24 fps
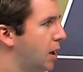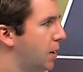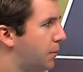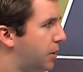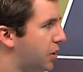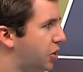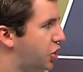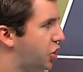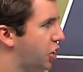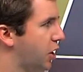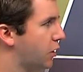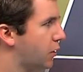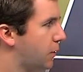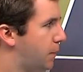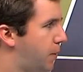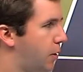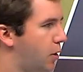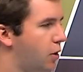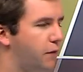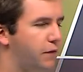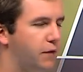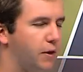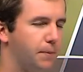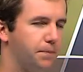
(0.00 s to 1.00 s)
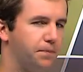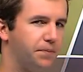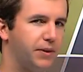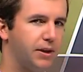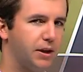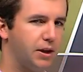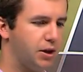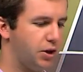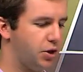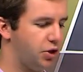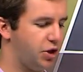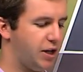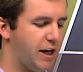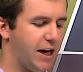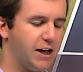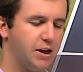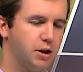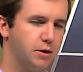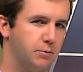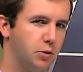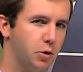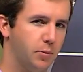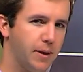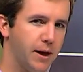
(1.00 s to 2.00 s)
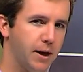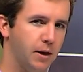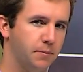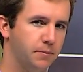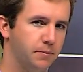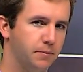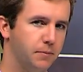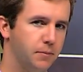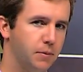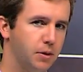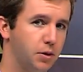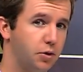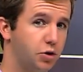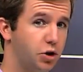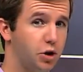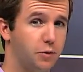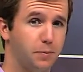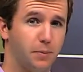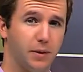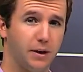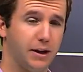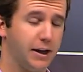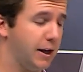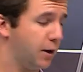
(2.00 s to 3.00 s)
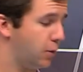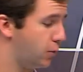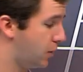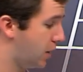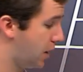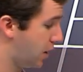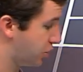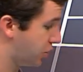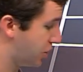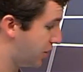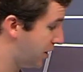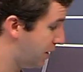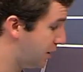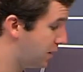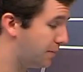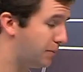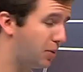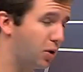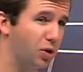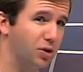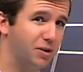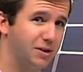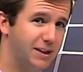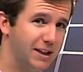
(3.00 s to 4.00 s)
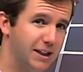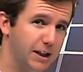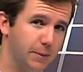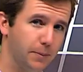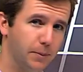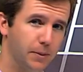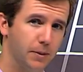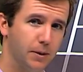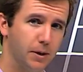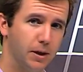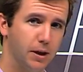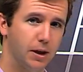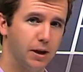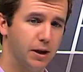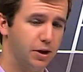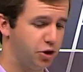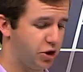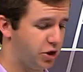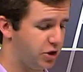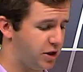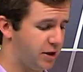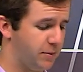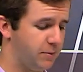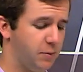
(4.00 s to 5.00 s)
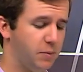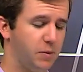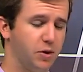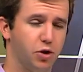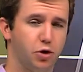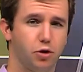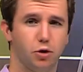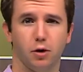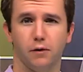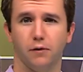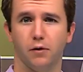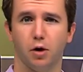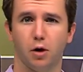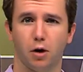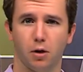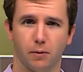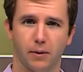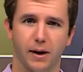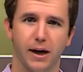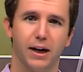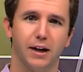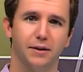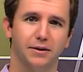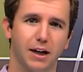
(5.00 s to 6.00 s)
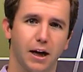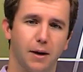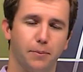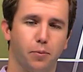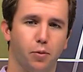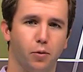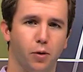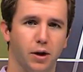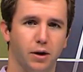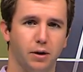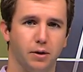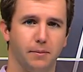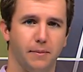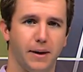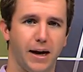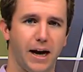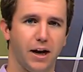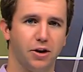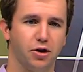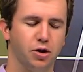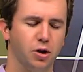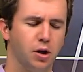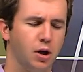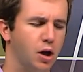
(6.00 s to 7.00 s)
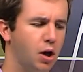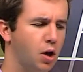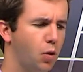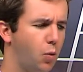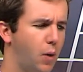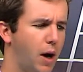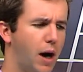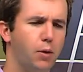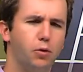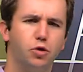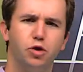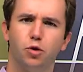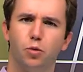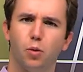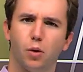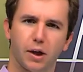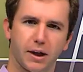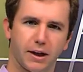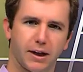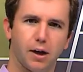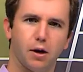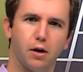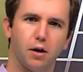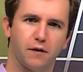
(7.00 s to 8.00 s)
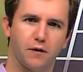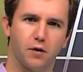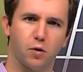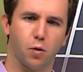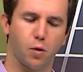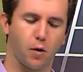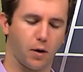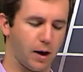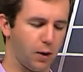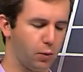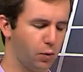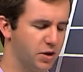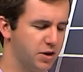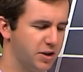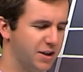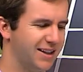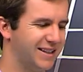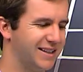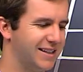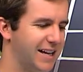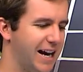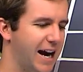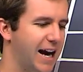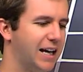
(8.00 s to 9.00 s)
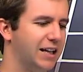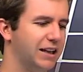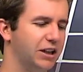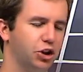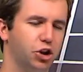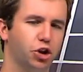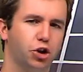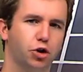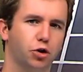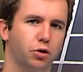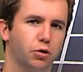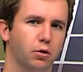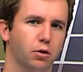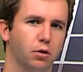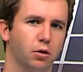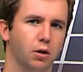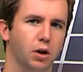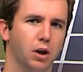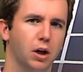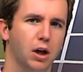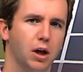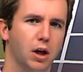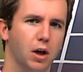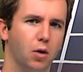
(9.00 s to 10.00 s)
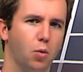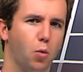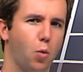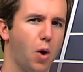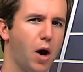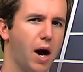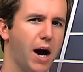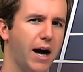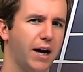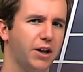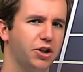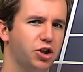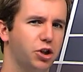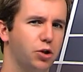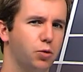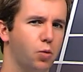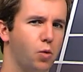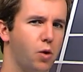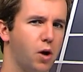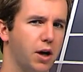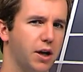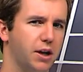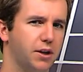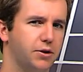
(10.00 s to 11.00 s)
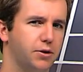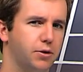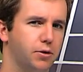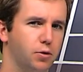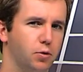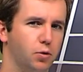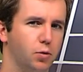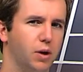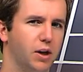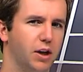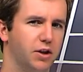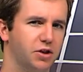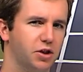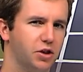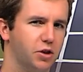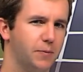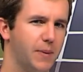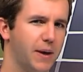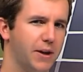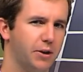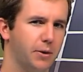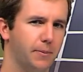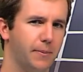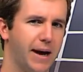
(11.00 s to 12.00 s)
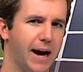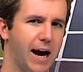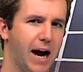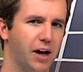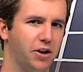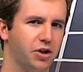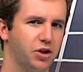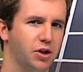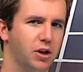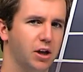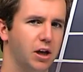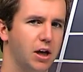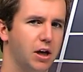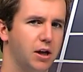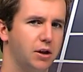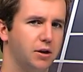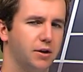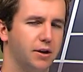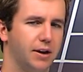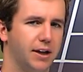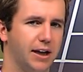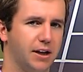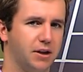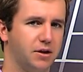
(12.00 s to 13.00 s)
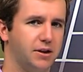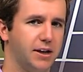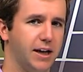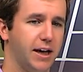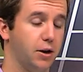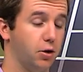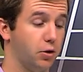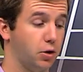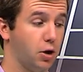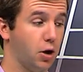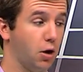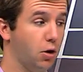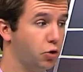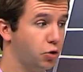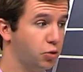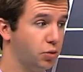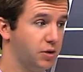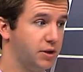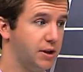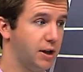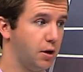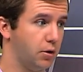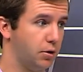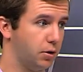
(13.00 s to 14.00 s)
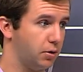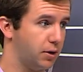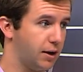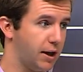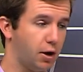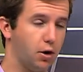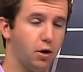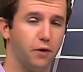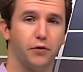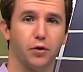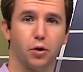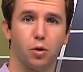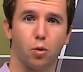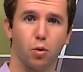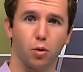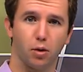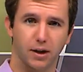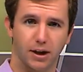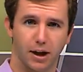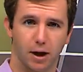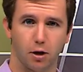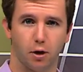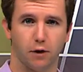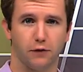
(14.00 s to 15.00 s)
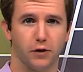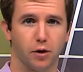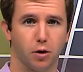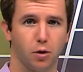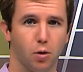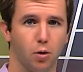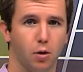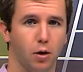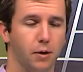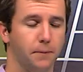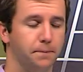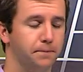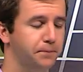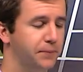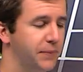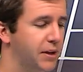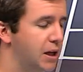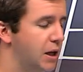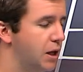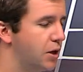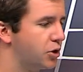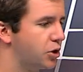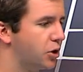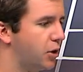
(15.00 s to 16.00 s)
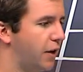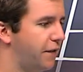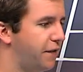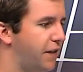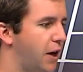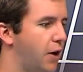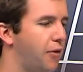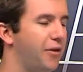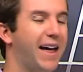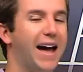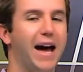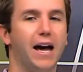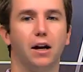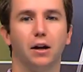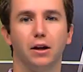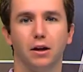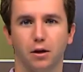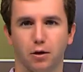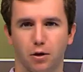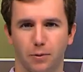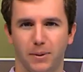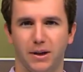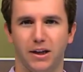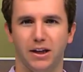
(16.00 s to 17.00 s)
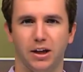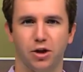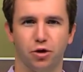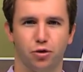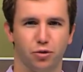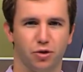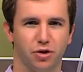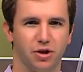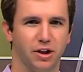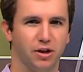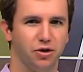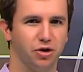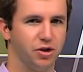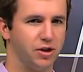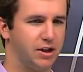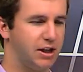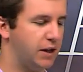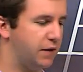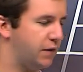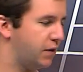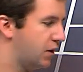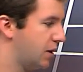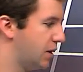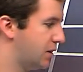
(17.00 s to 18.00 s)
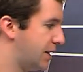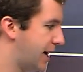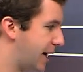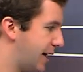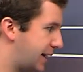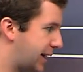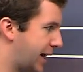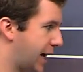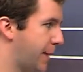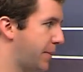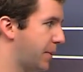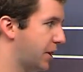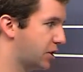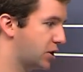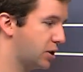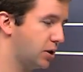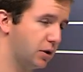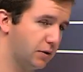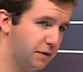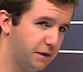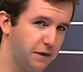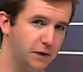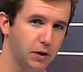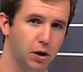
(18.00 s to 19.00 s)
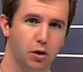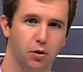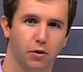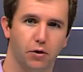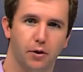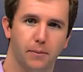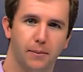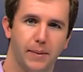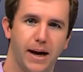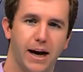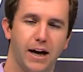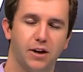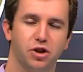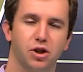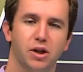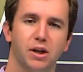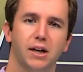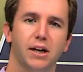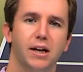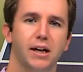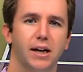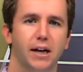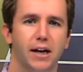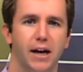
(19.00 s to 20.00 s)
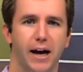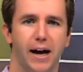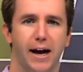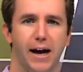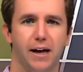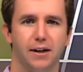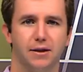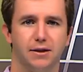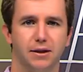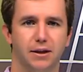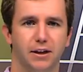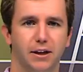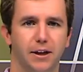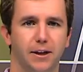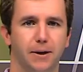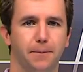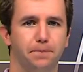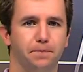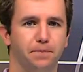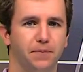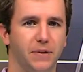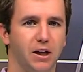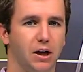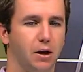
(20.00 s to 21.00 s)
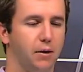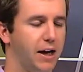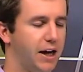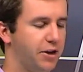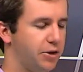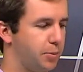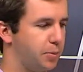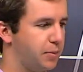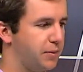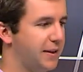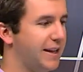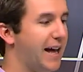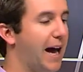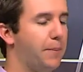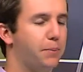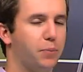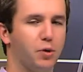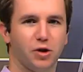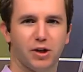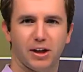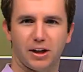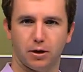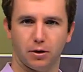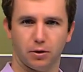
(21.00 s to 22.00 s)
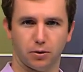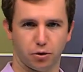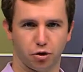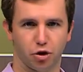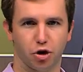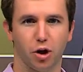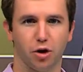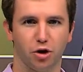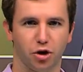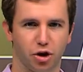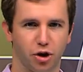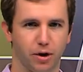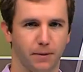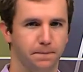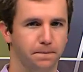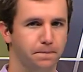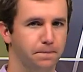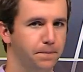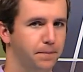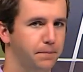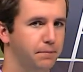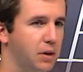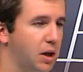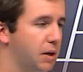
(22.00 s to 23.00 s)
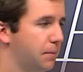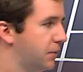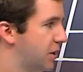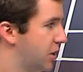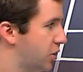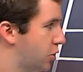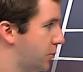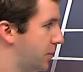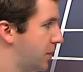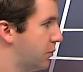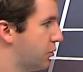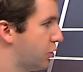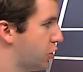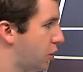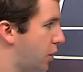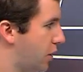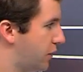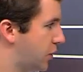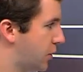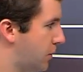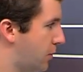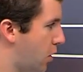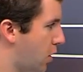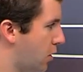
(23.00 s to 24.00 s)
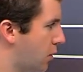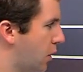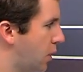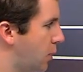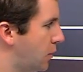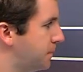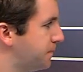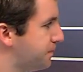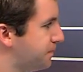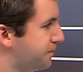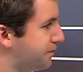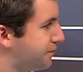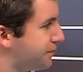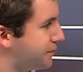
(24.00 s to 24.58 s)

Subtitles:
But Sharapova, she has the momentum. She's playing well. She's hitting the ball deep. She seemed to be serving all right at that point in the match. Why would you want to get off court? I wasn't exactly sure why she wanted to suspend the match to the next day. Her coach was telling her, get off the court, get off the court. So I found that a little bit interesting, just given the dynamics and the flow of the match at that particular junction. But this will be resolved tomorrow.